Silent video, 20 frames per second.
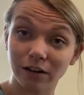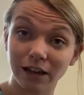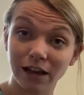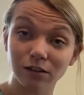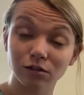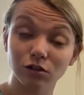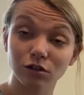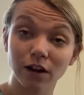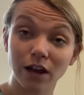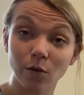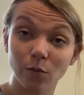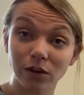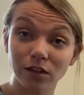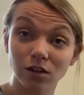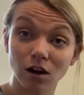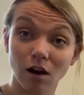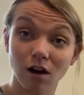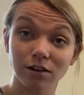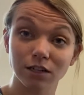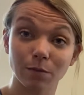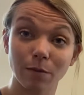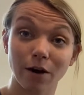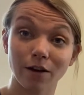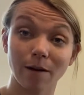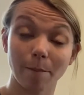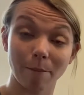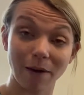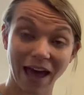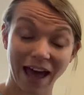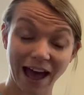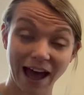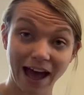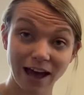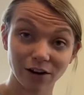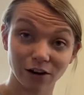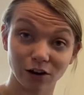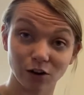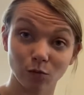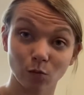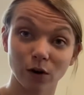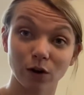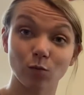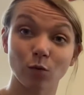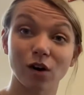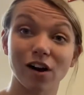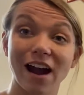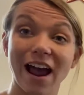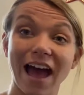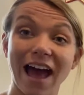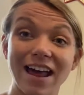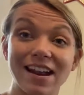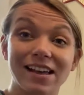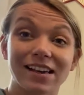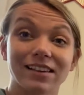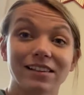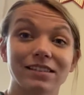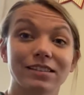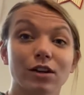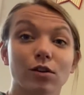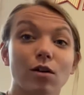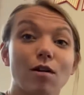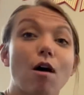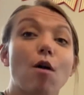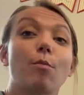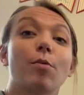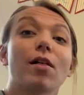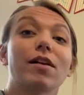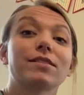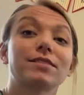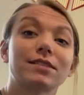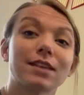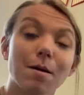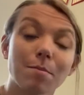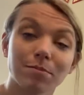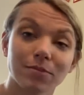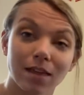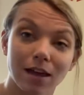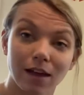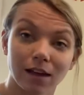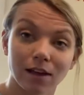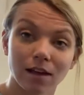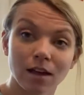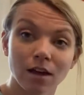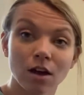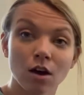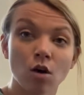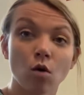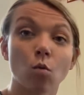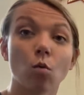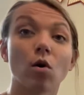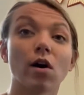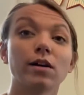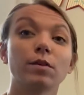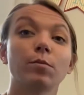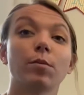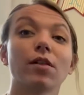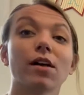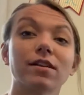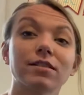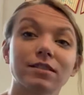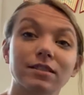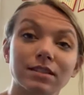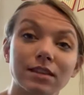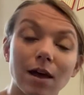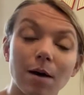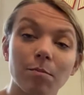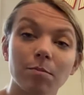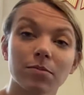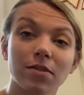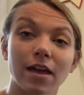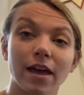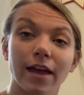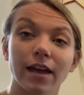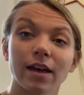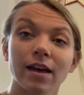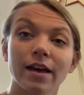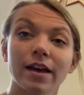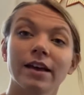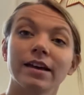Yesterday we talked about a pattern when we're adding 0 plus something, 1 plus something.